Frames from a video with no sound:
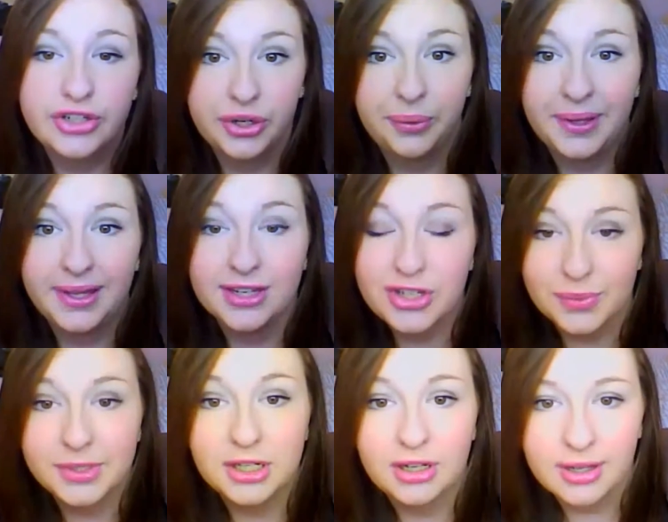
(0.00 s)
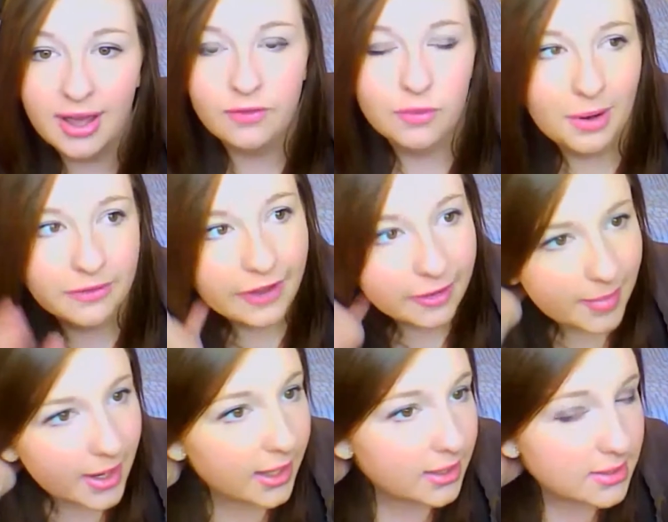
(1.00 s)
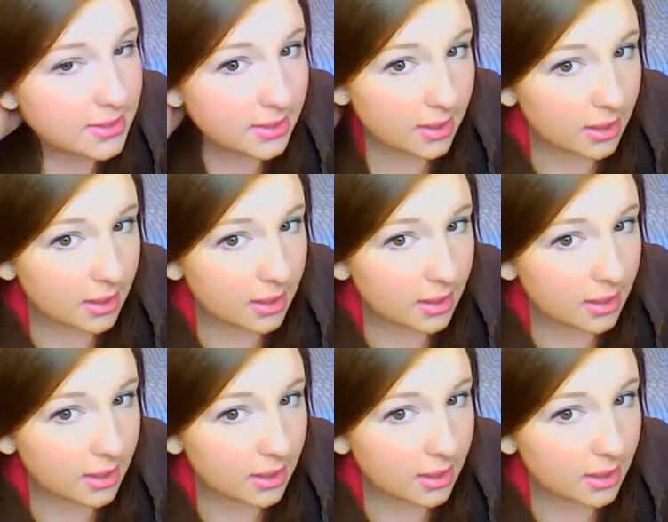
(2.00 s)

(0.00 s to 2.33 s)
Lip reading: dewy look after about 5 minutes.